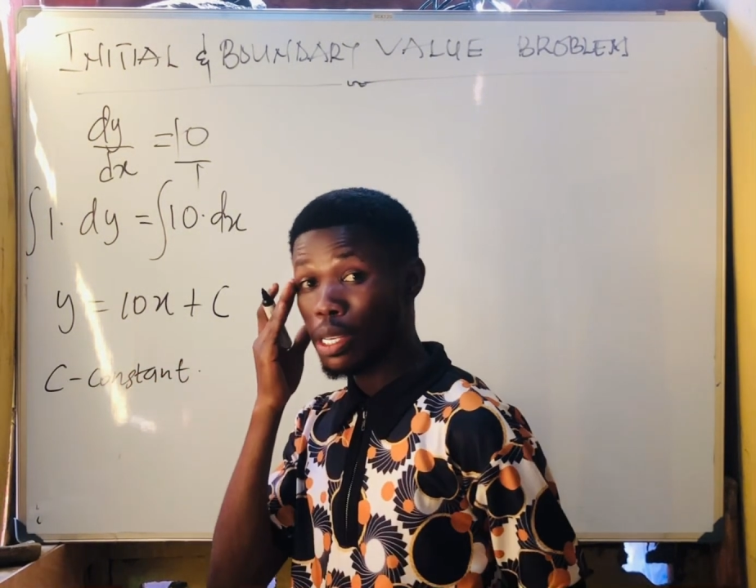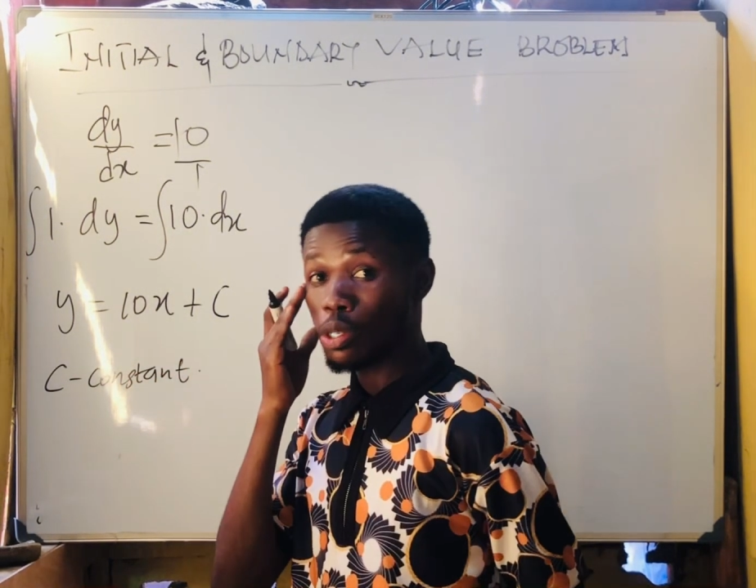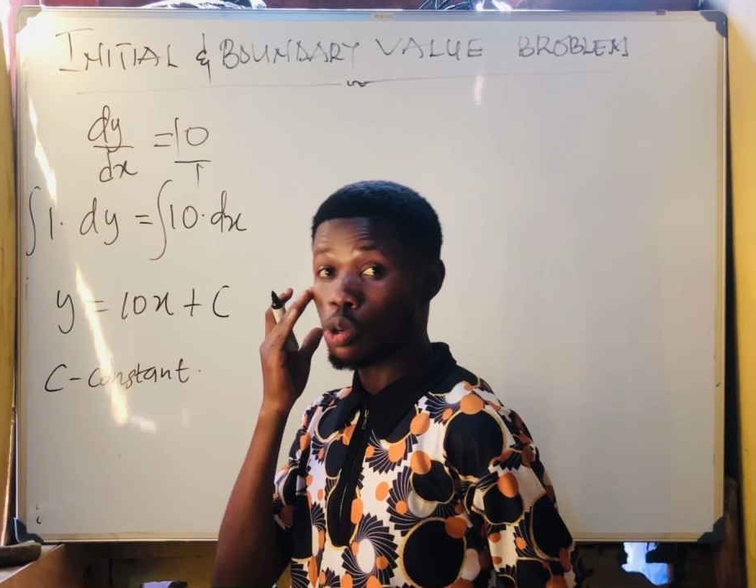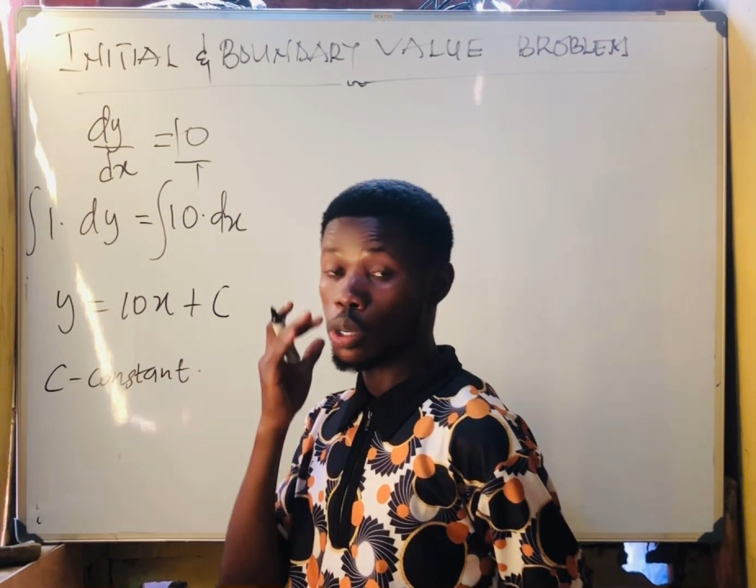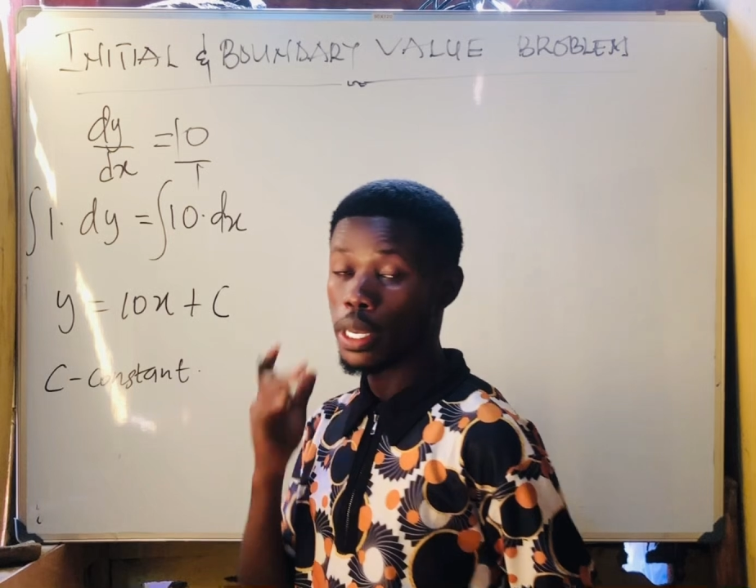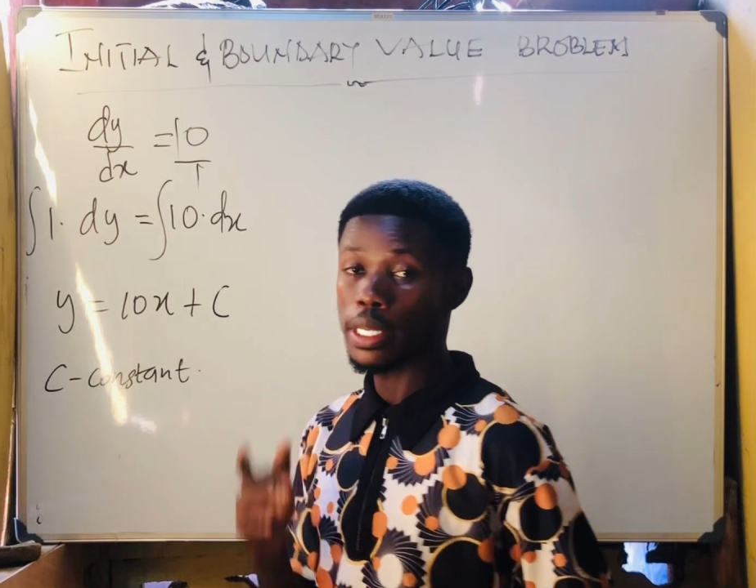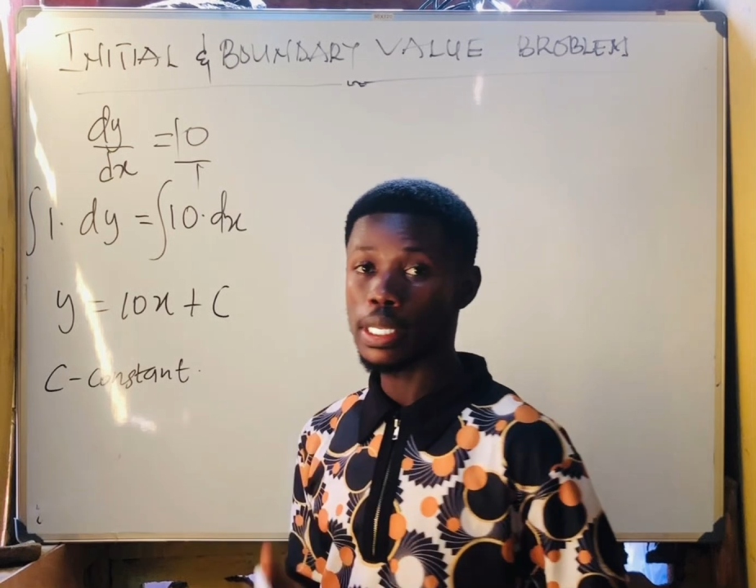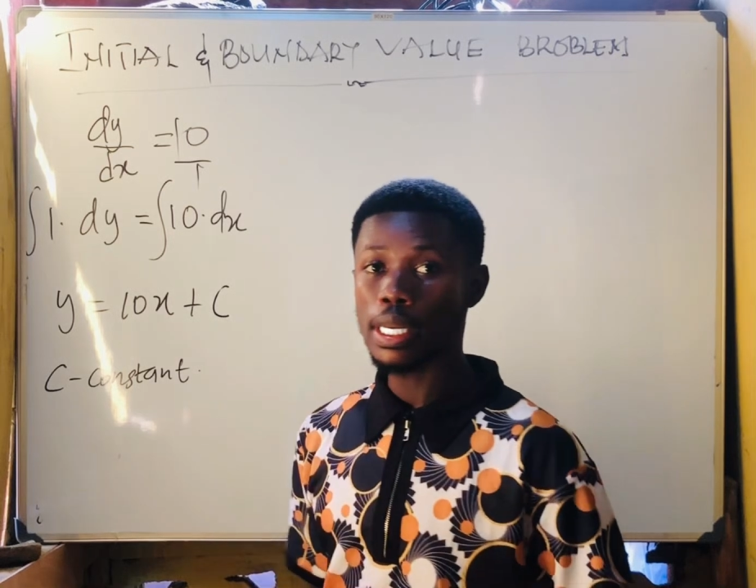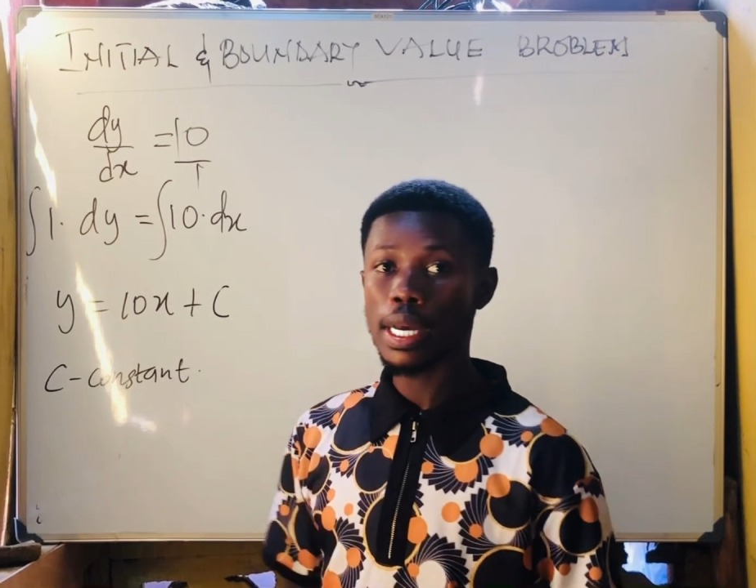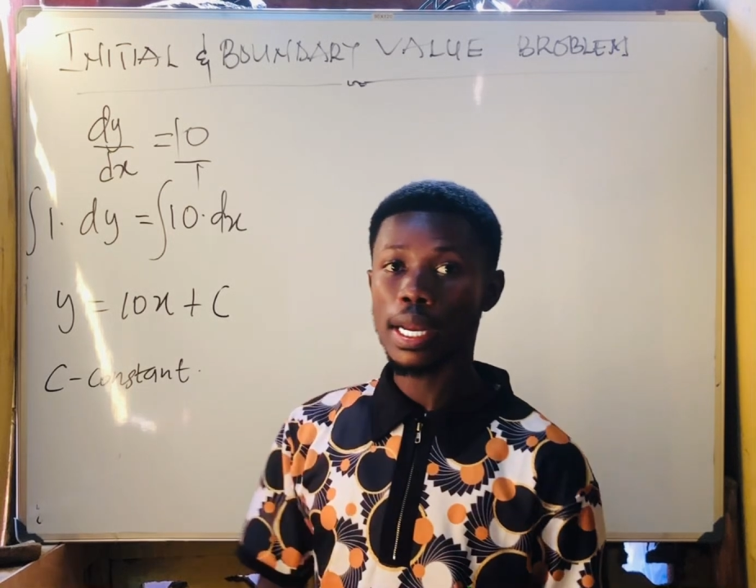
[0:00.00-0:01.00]
so the
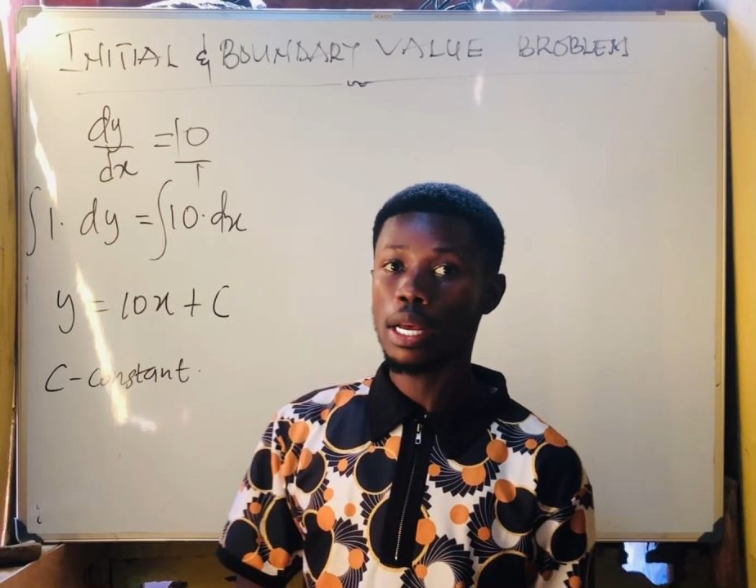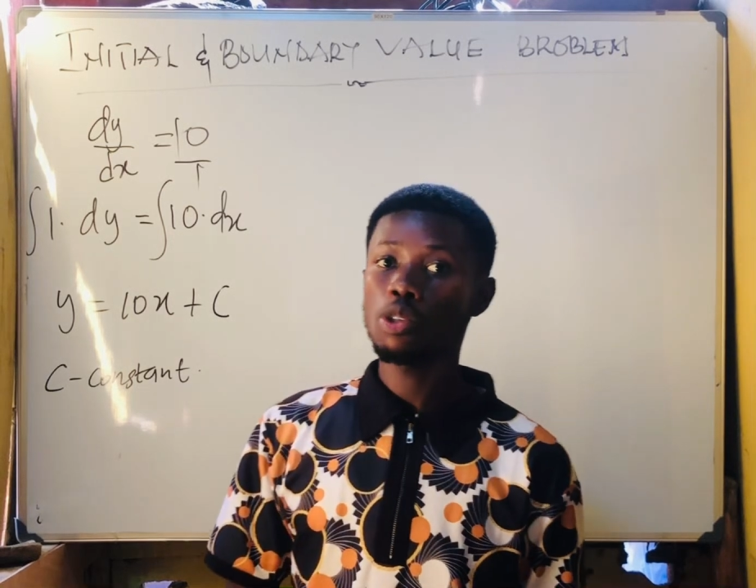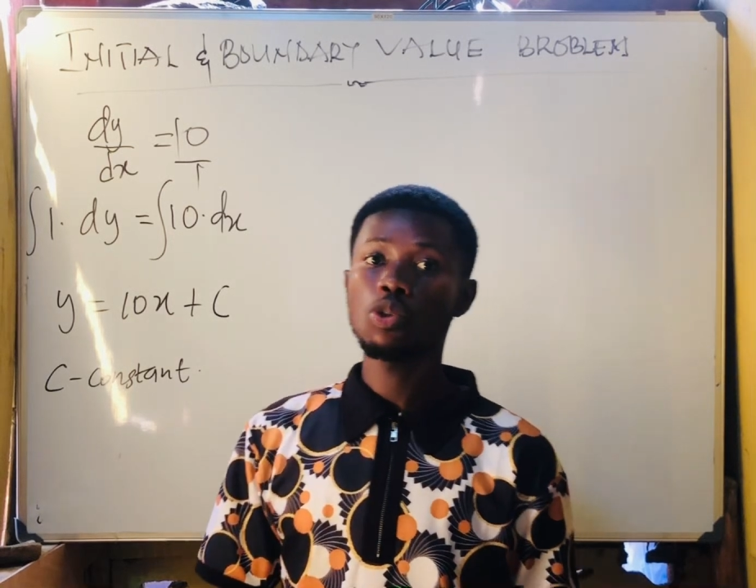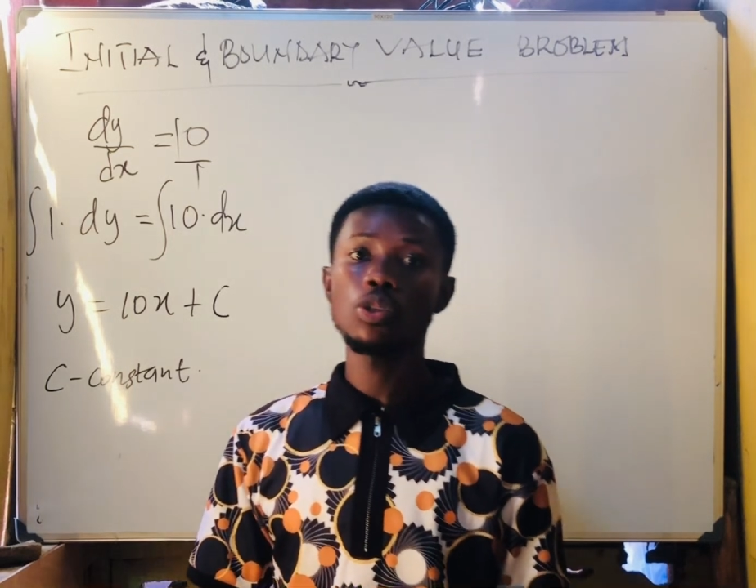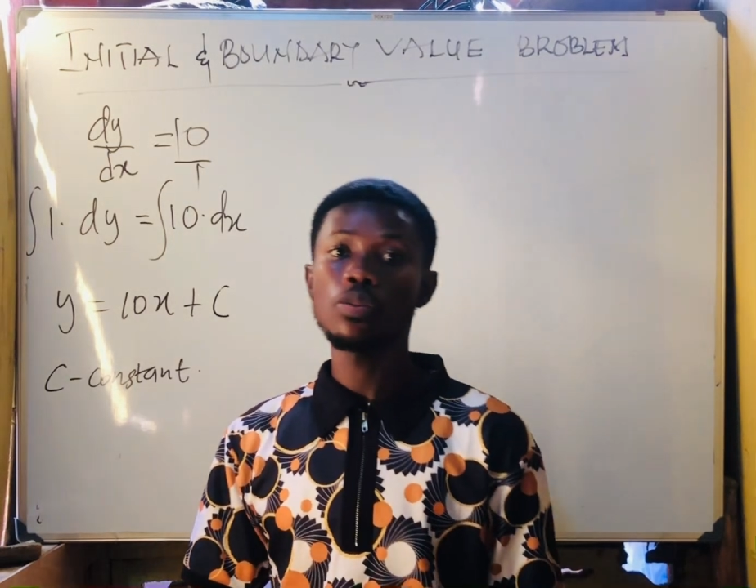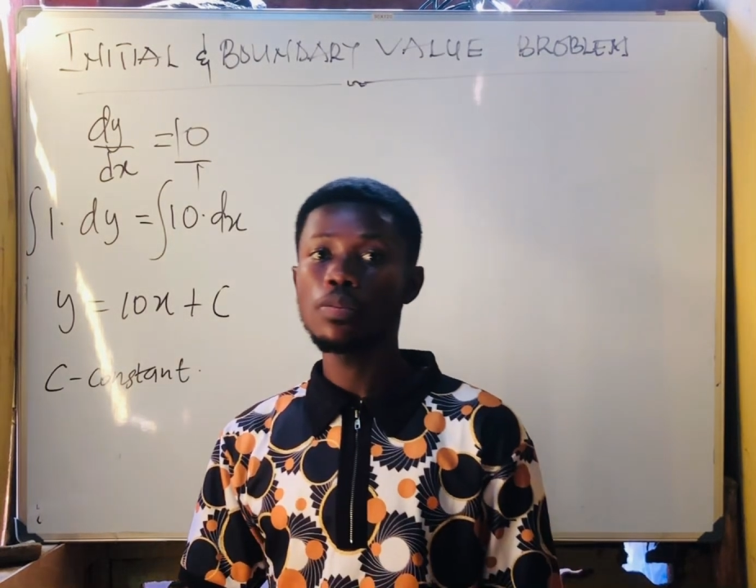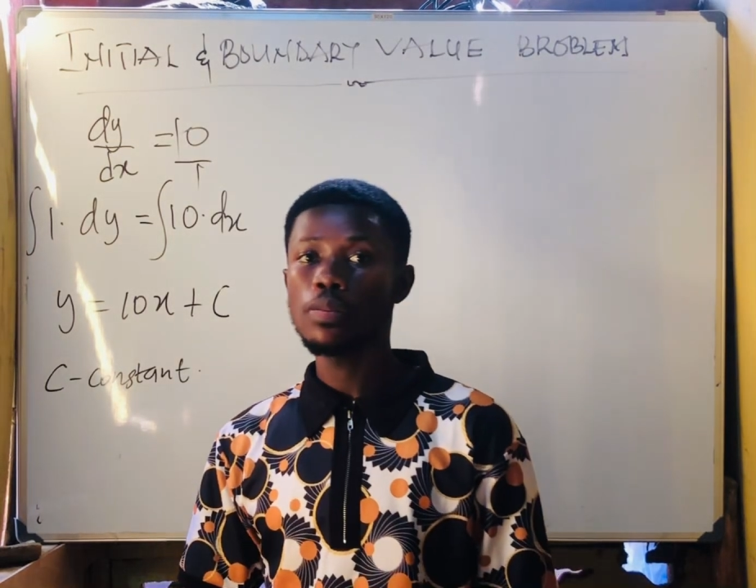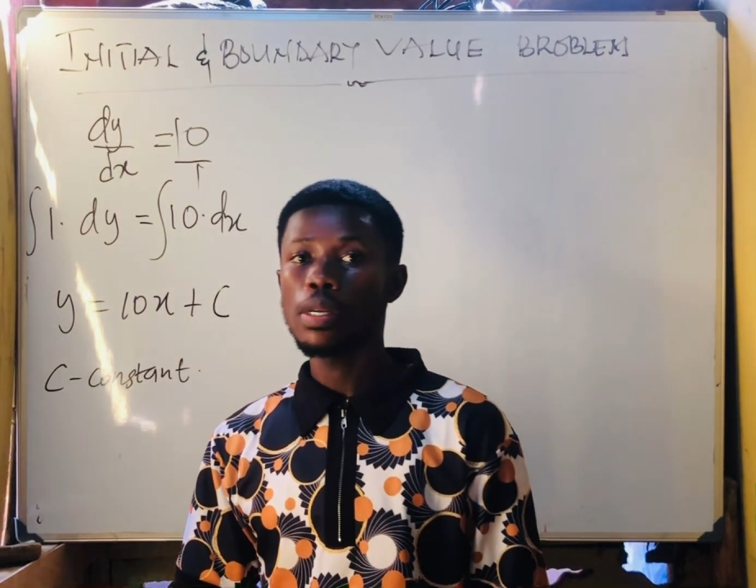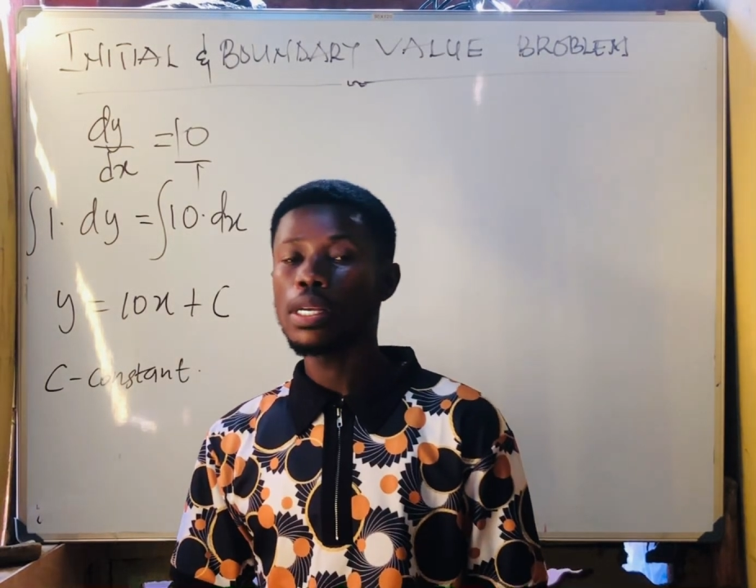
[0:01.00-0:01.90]
c can assume